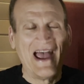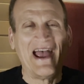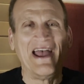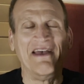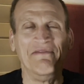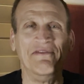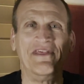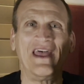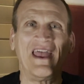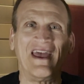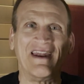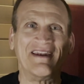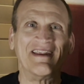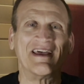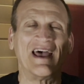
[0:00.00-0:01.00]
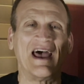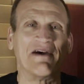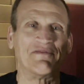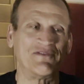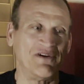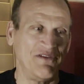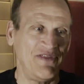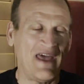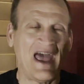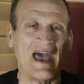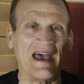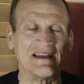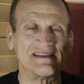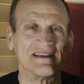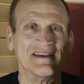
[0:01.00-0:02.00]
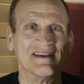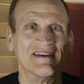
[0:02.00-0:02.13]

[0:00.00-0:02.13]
And then after that,